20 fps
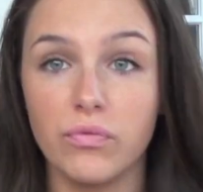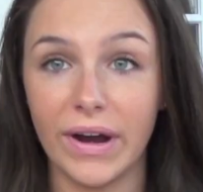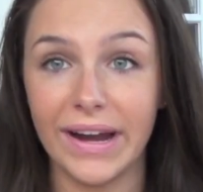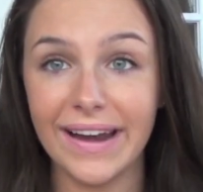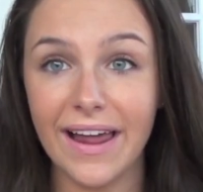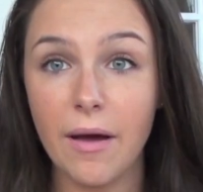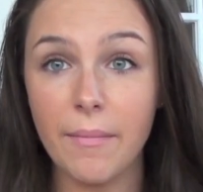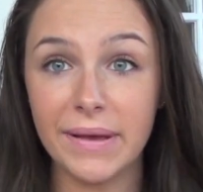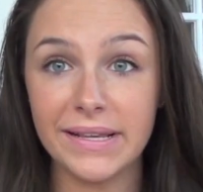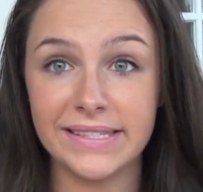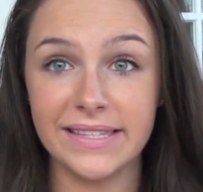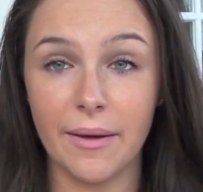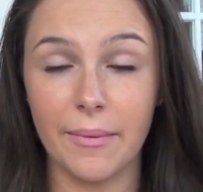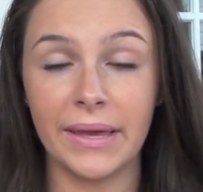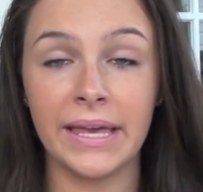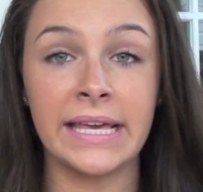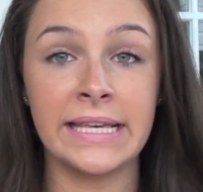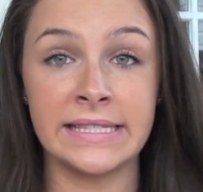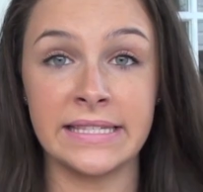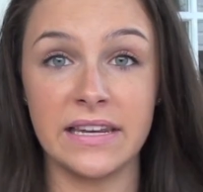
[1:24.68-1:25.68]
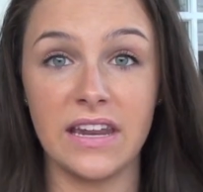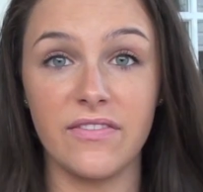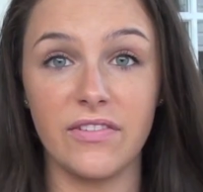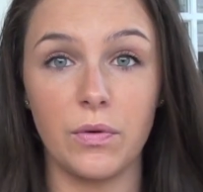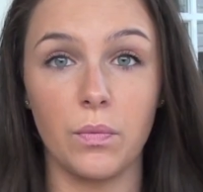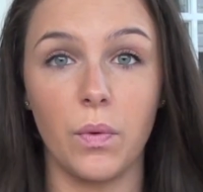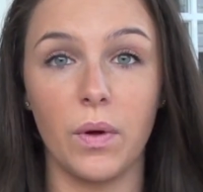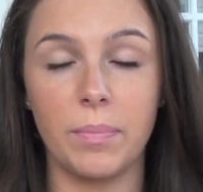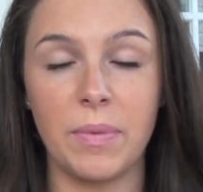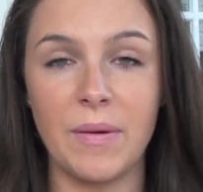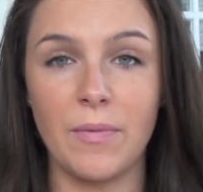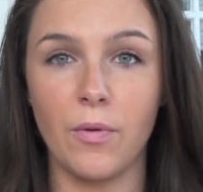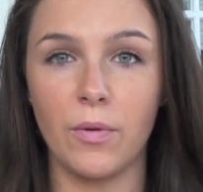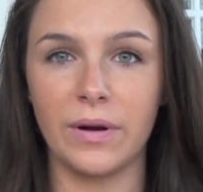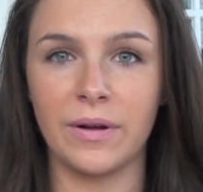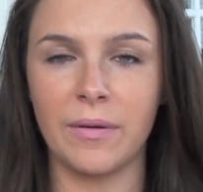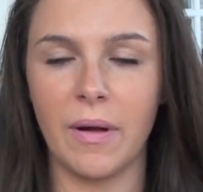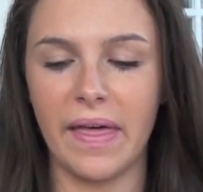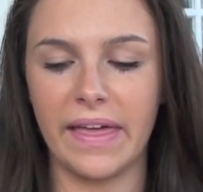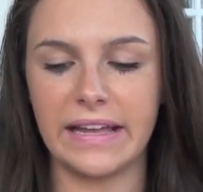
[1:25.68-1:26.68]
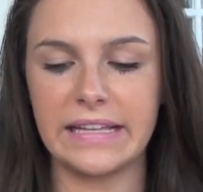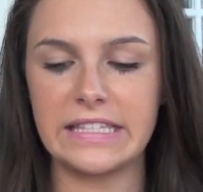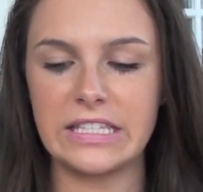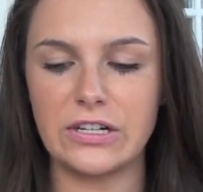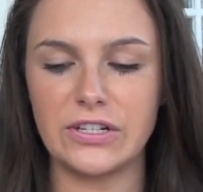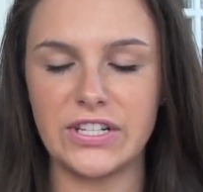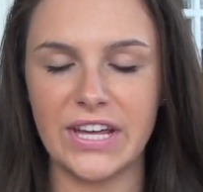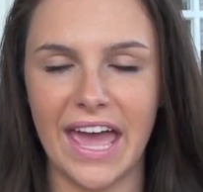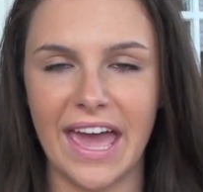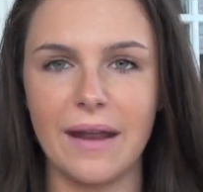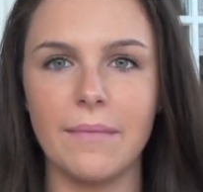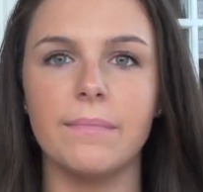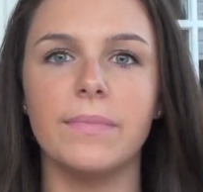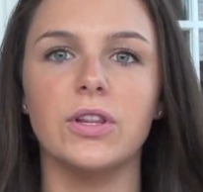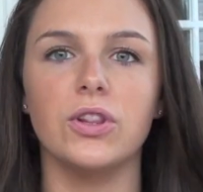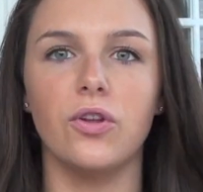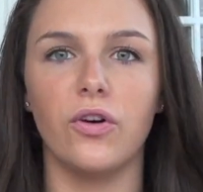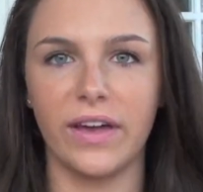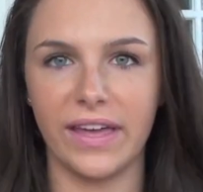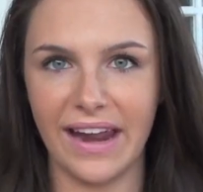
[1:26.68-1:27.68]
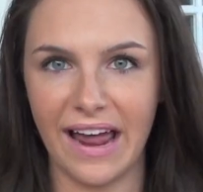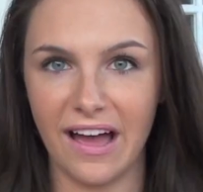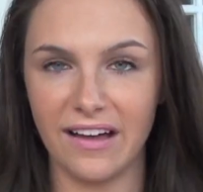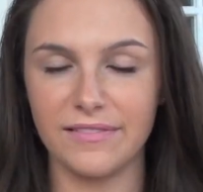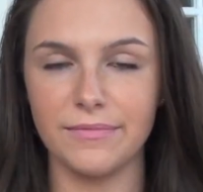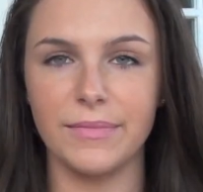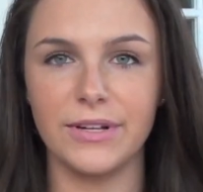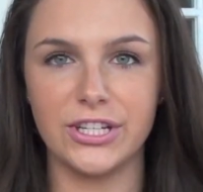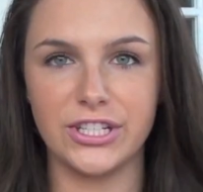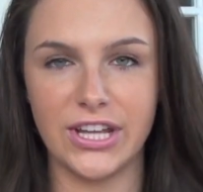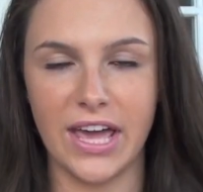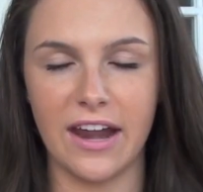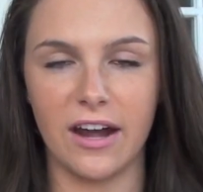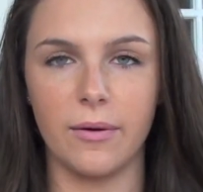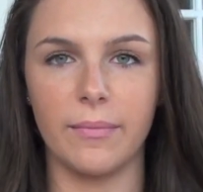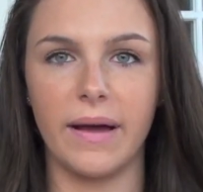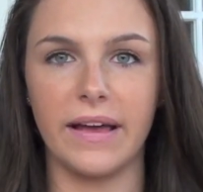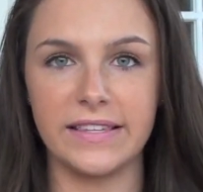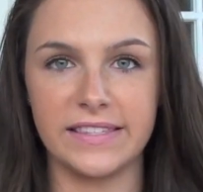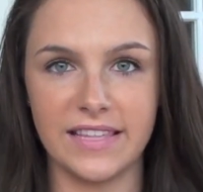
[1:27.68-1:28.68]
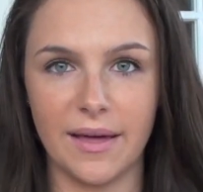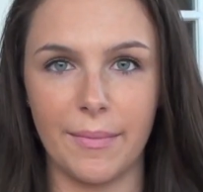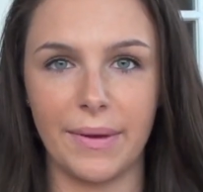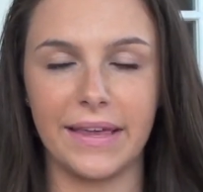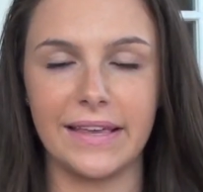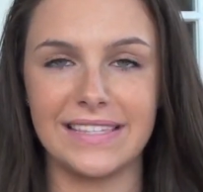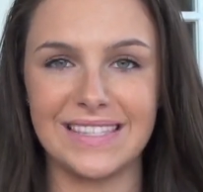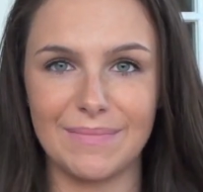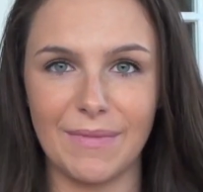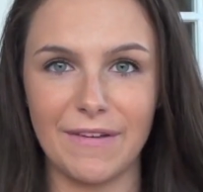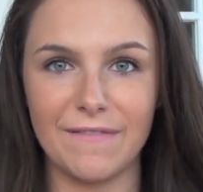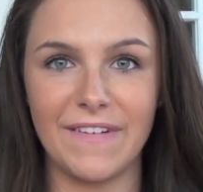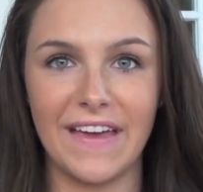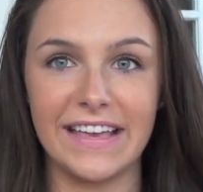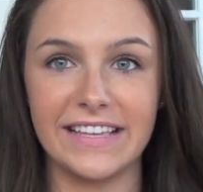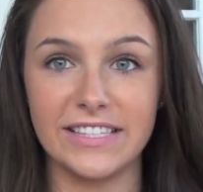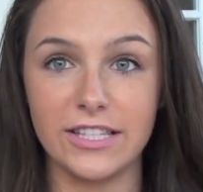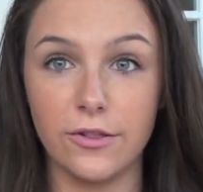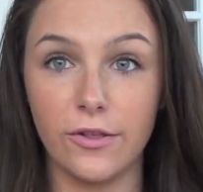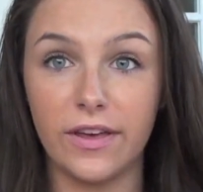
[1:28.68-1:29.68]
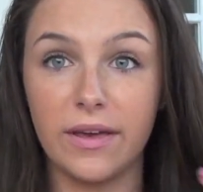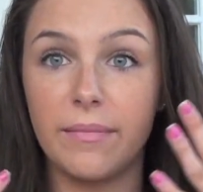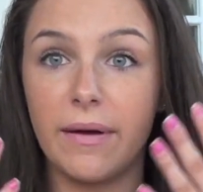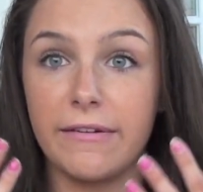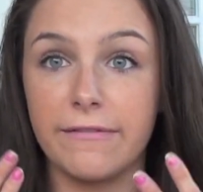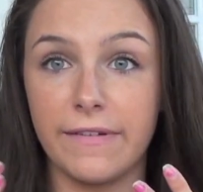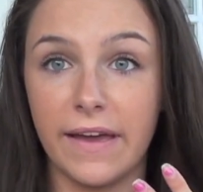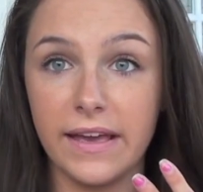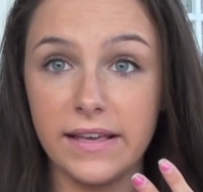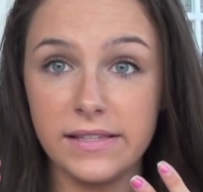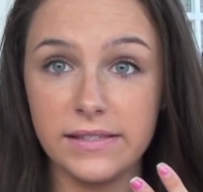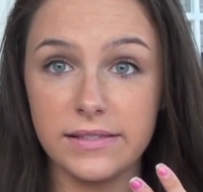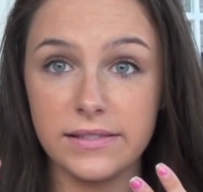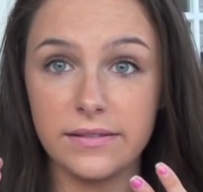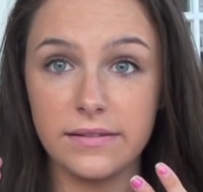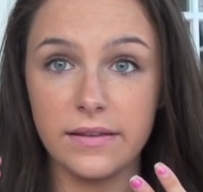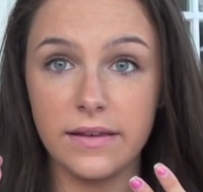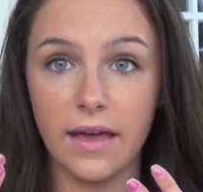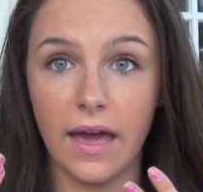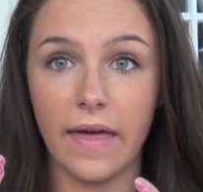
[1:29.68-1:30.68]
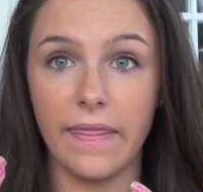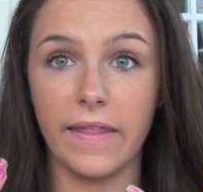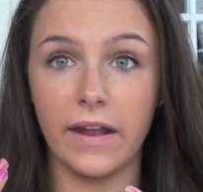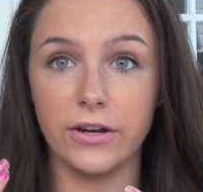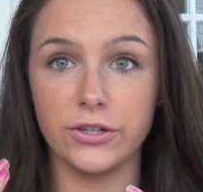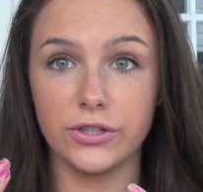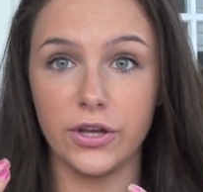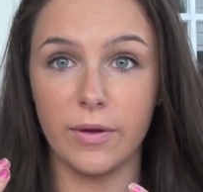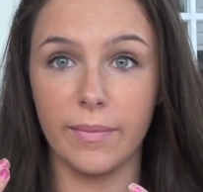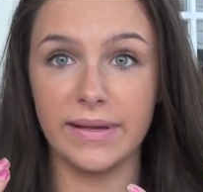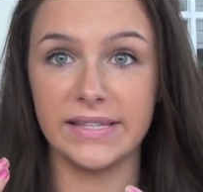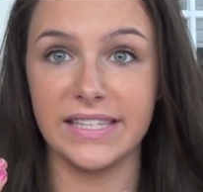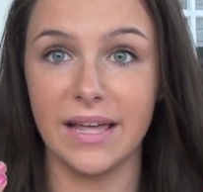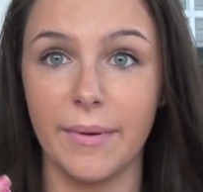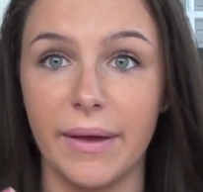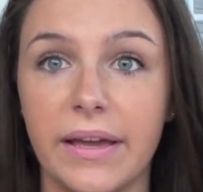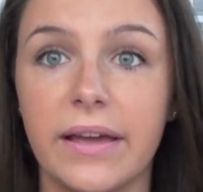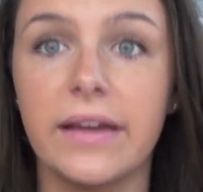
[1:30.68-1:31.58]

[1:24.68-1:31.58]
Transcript: Right now my stomach isn't even what people would probably consider tan, but look at how much tanner my stomach is than my face. Look at my face, and then I'll show you my stomach.